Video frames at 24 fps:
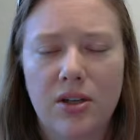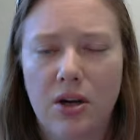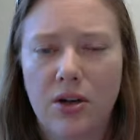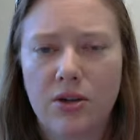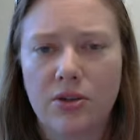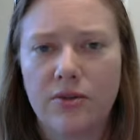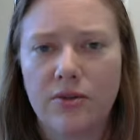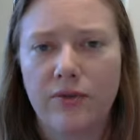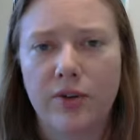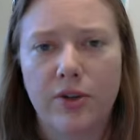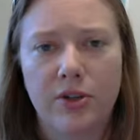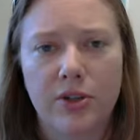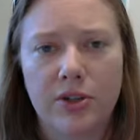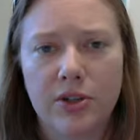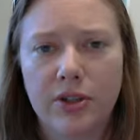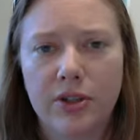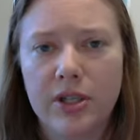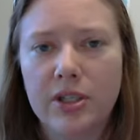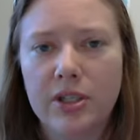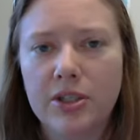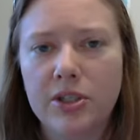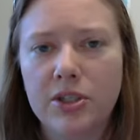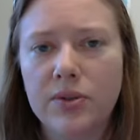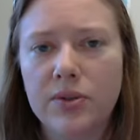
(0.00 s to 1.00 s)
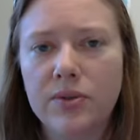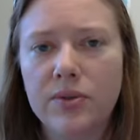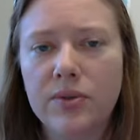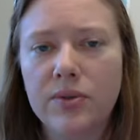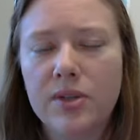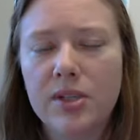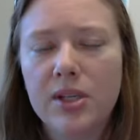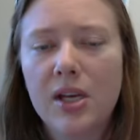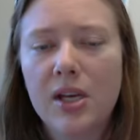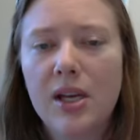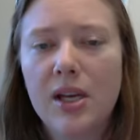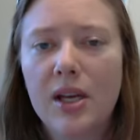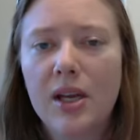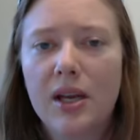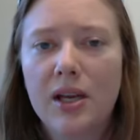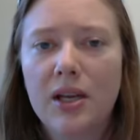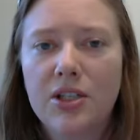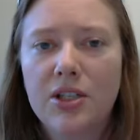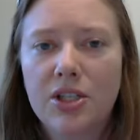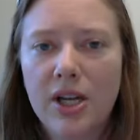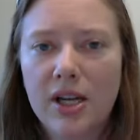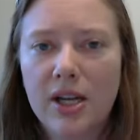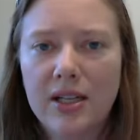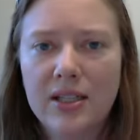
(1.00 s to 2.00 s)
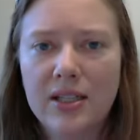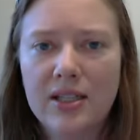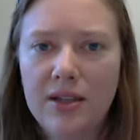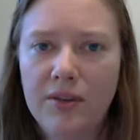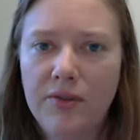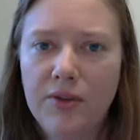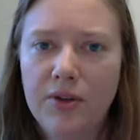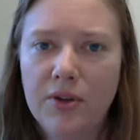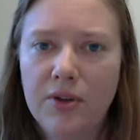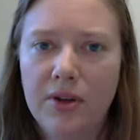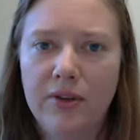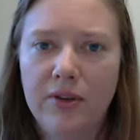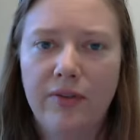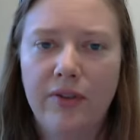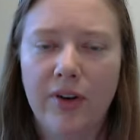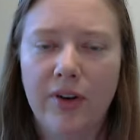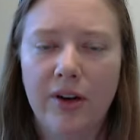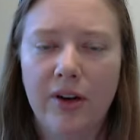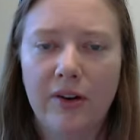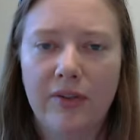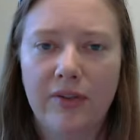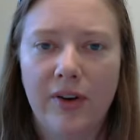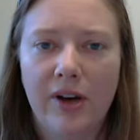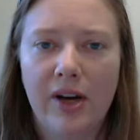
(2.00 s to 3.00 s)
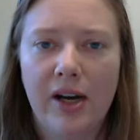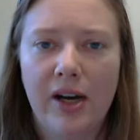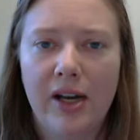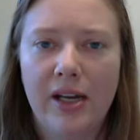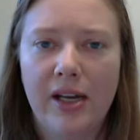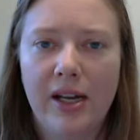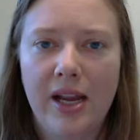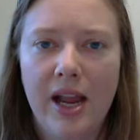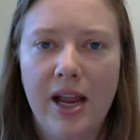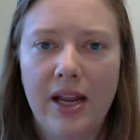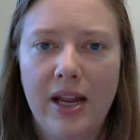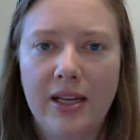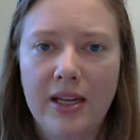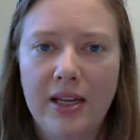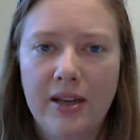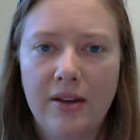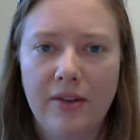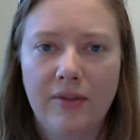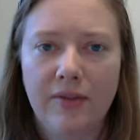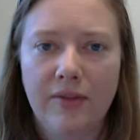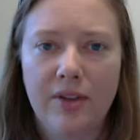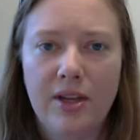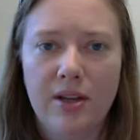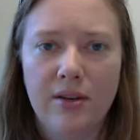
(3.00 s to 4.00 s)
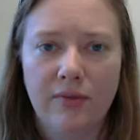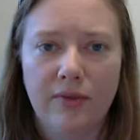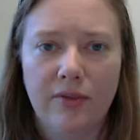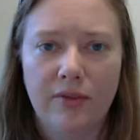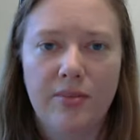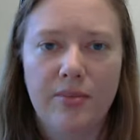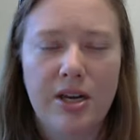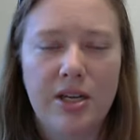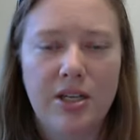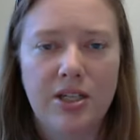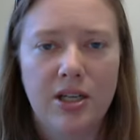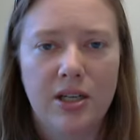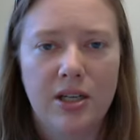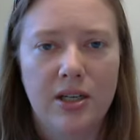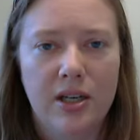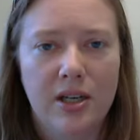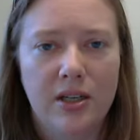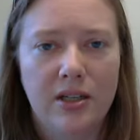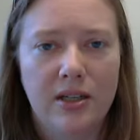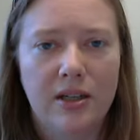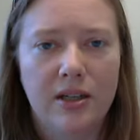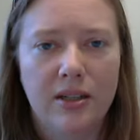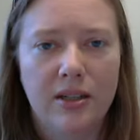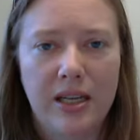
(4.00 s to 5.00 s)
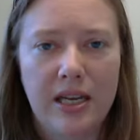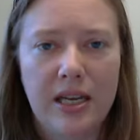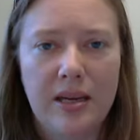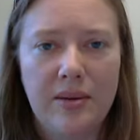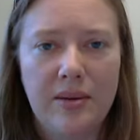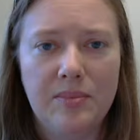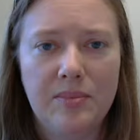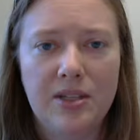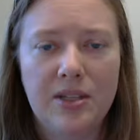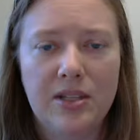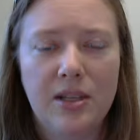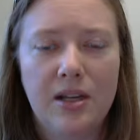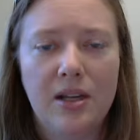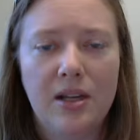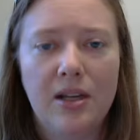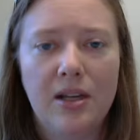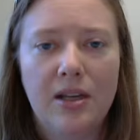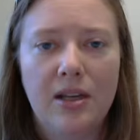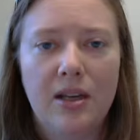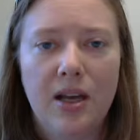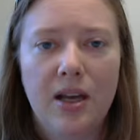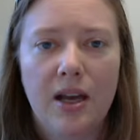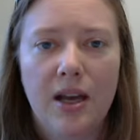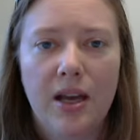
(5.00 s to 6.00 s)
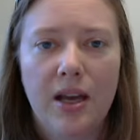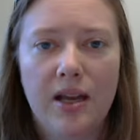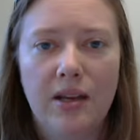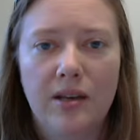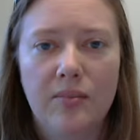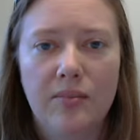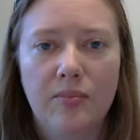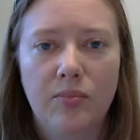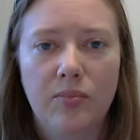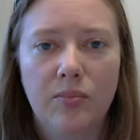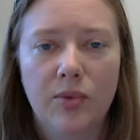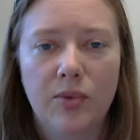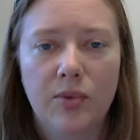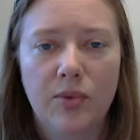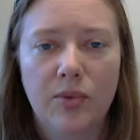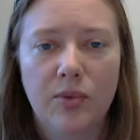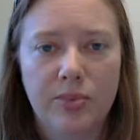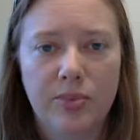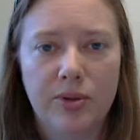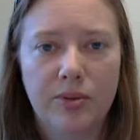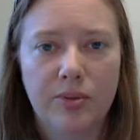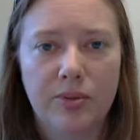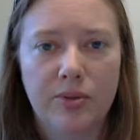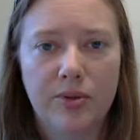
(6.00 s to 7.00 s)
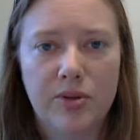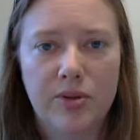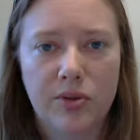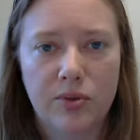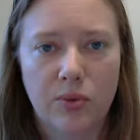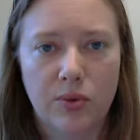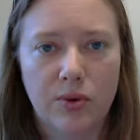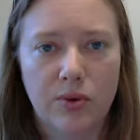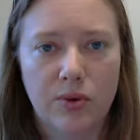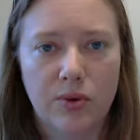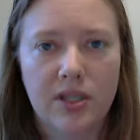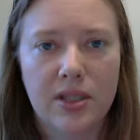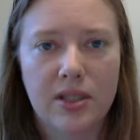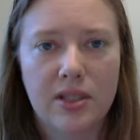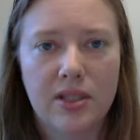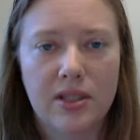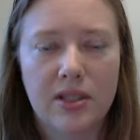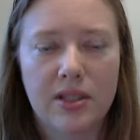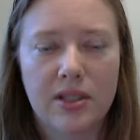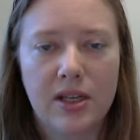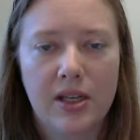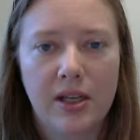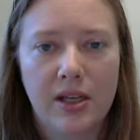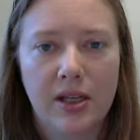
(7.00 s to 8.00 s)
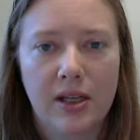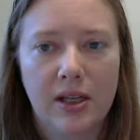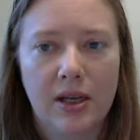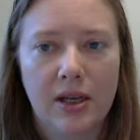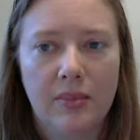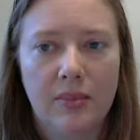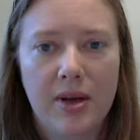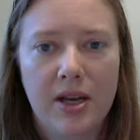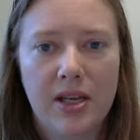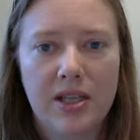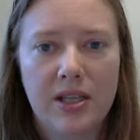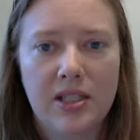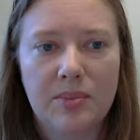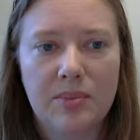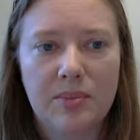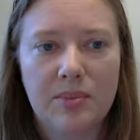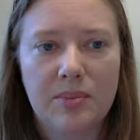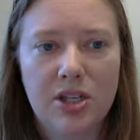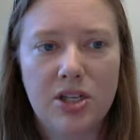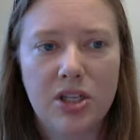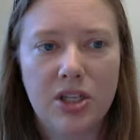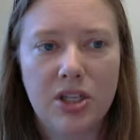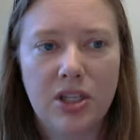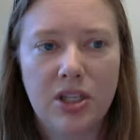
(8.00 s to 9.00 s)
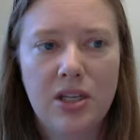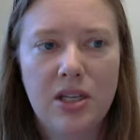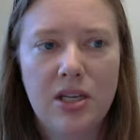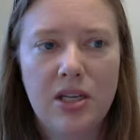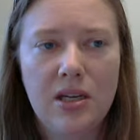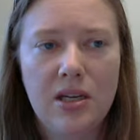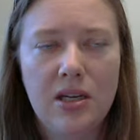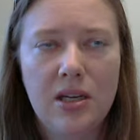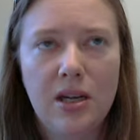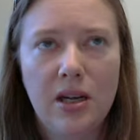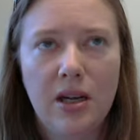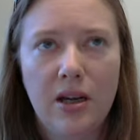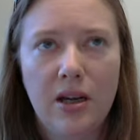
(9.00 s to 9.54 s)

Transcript: controversial issues. Check and see if you can verify any of the information and claims in multiple sources, especially